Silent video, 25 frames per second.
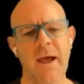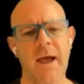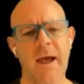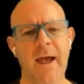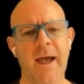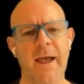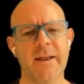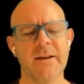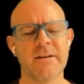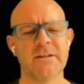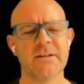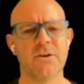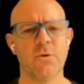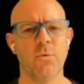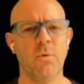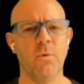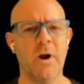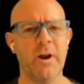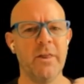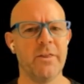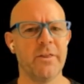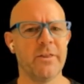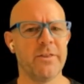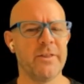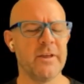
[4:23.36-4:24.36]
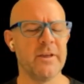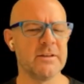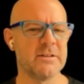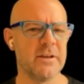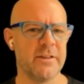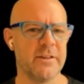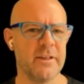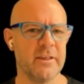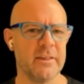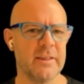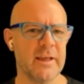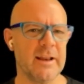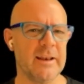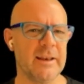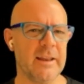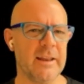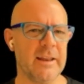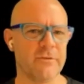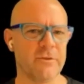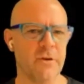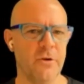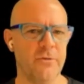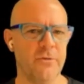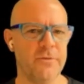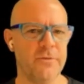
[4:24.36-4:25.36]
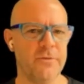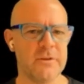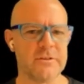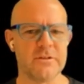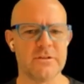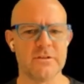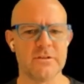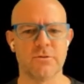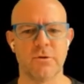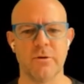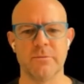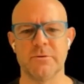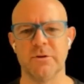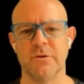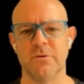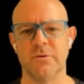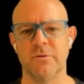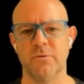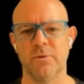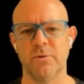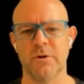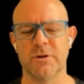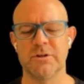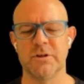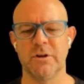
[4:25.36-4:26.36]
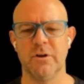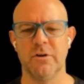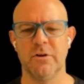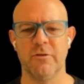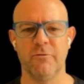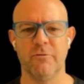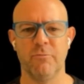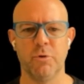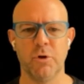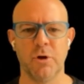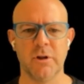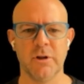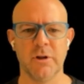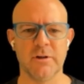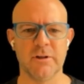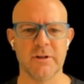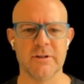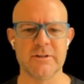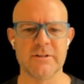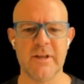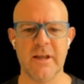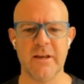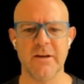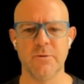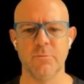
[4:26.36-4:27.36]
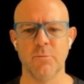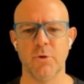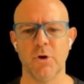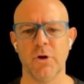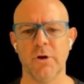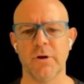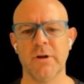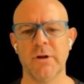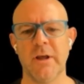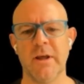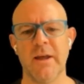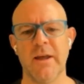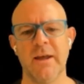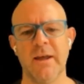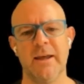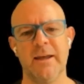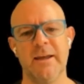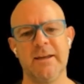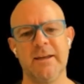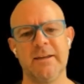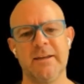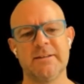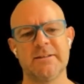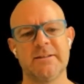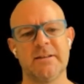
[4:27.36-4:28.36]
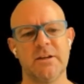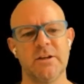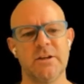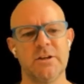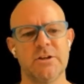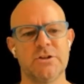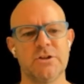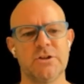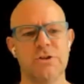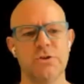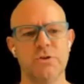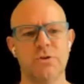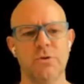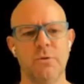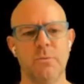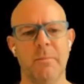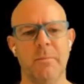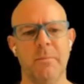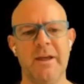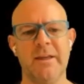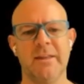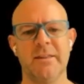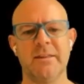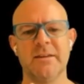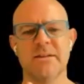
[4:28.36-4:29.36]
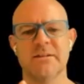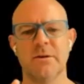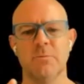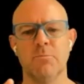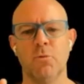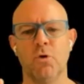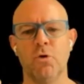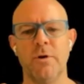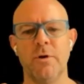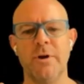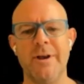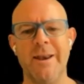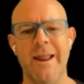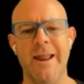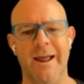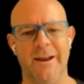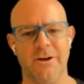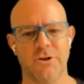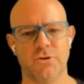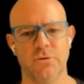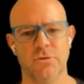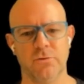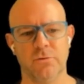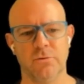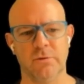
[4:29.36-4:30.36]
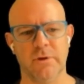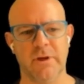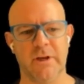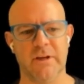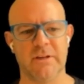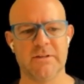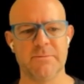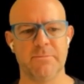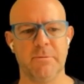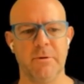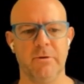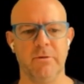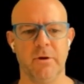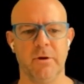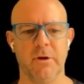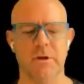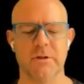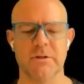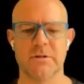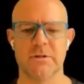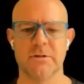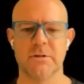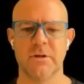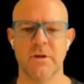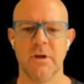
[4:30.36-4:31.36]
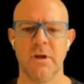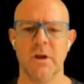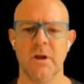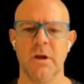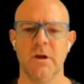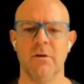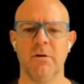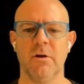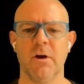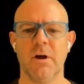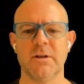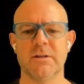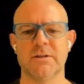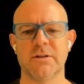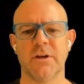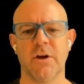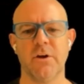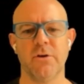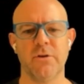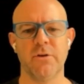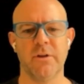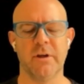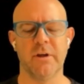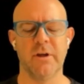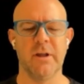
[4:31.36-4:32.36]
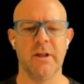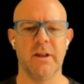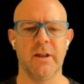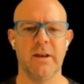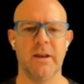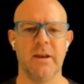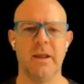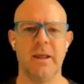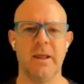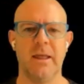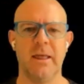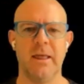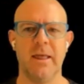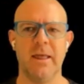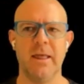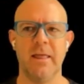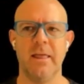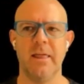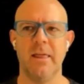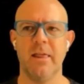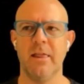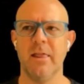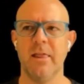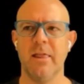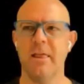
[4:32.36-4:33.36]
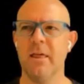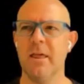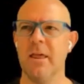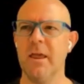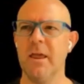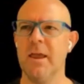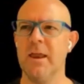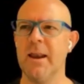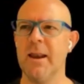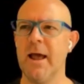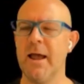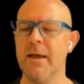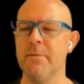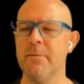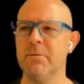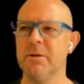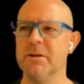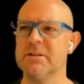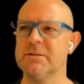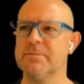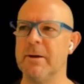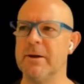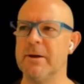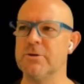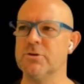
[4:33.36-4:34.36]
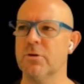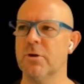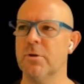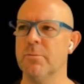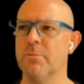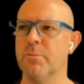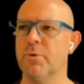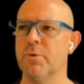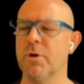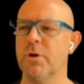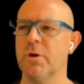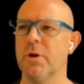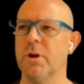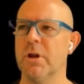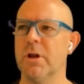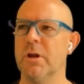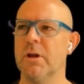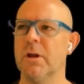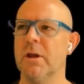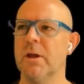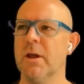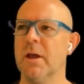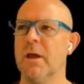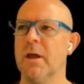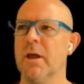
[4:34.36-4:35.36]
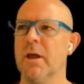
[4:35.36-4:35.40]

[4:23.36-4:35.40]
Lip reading: And one of the things I think they left off this description, which I've put a little addendum on, is to make this a more natural experience, right? So the enabling spatial computing